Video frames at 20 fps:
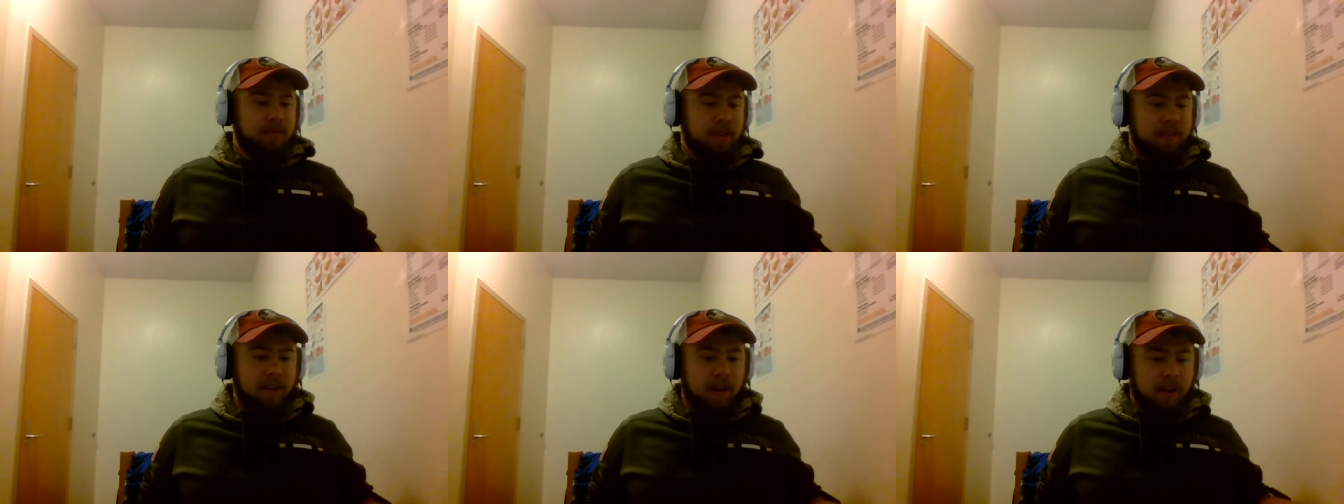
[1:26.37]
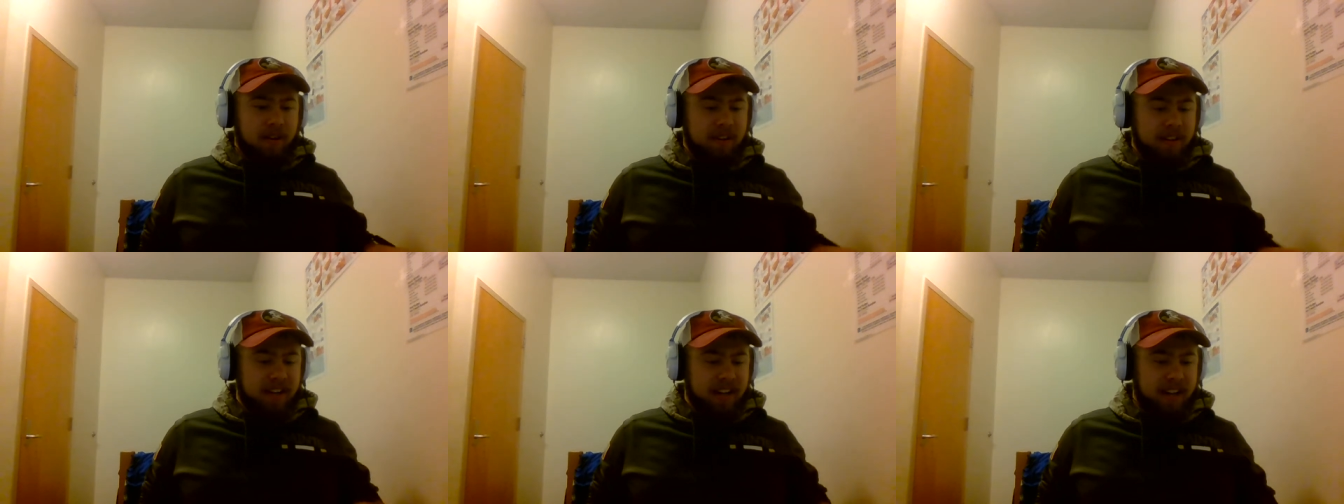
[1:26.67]
We've
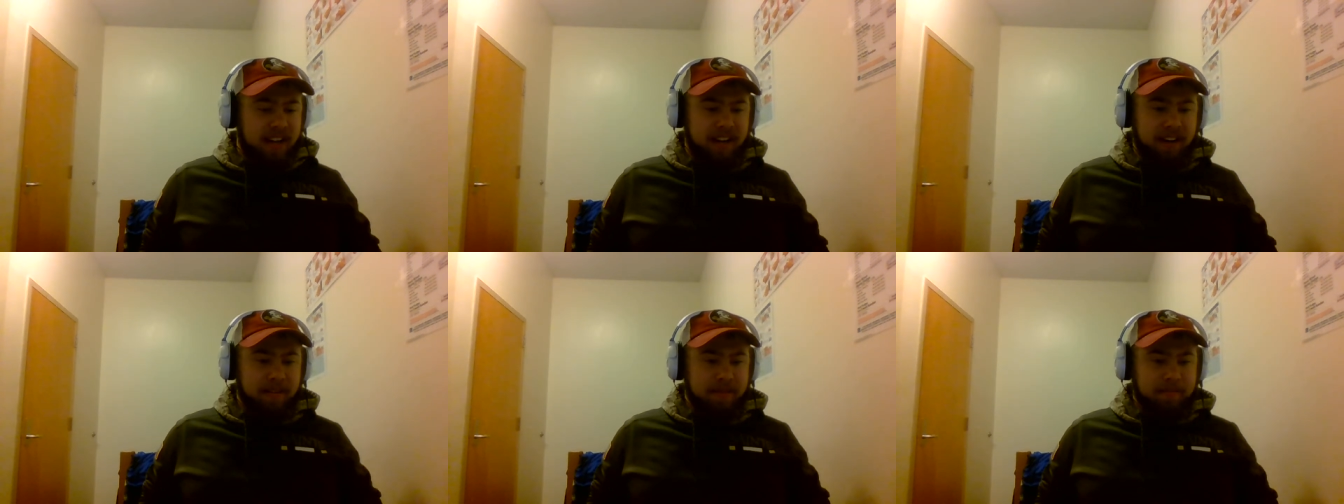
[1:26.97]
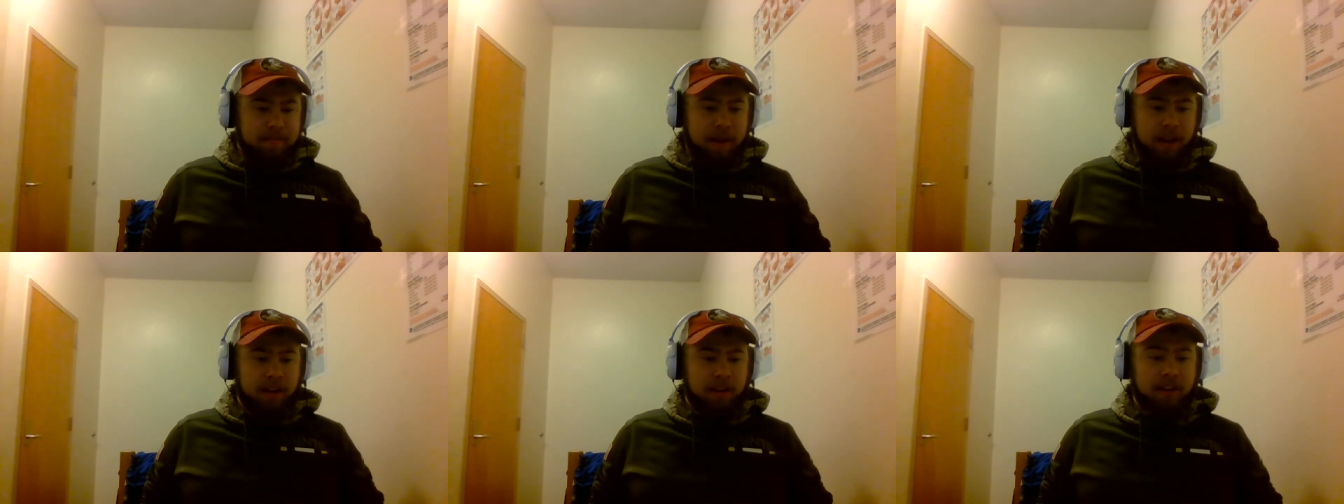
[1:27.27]
all
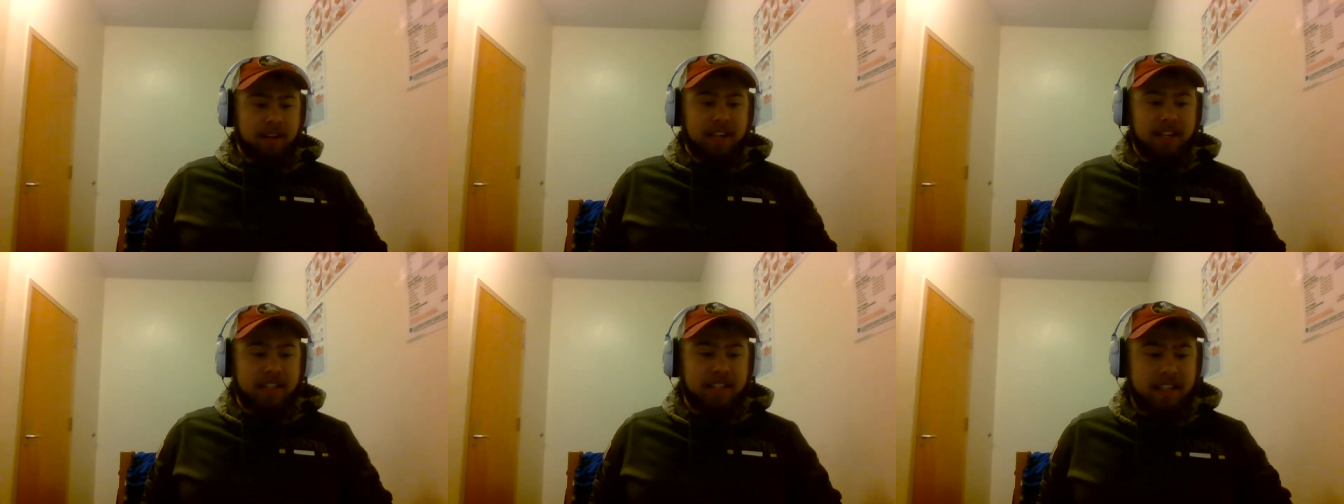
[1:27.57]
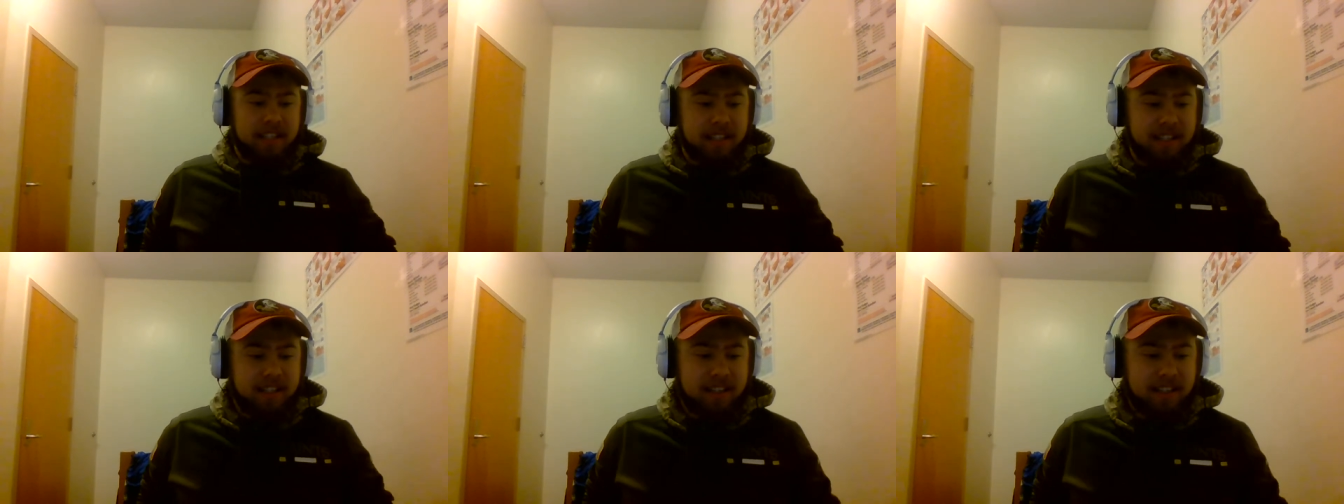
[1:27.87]
in
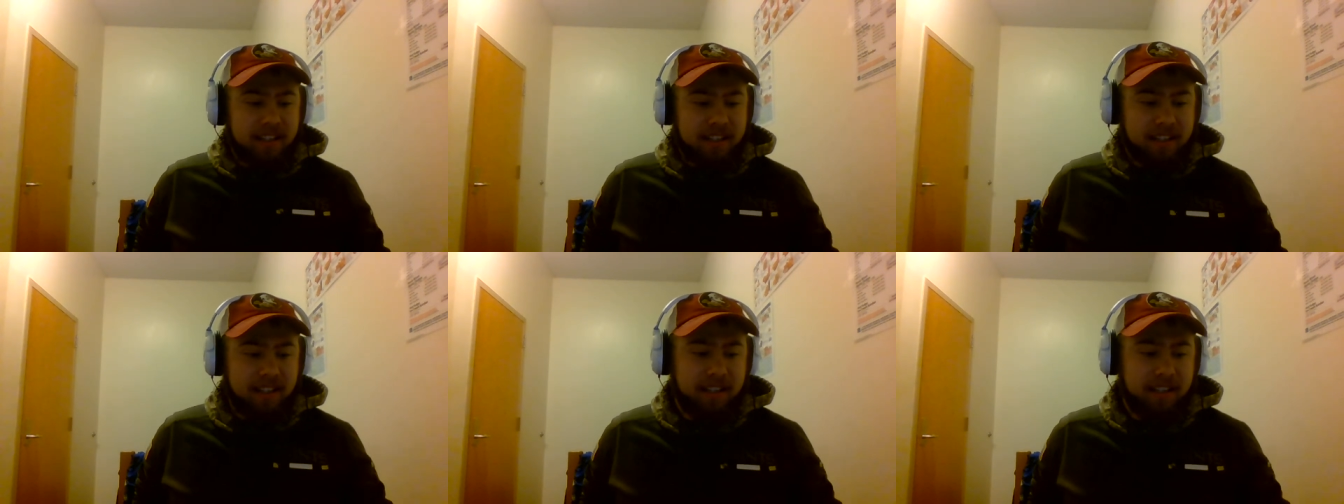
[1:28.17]
penalties.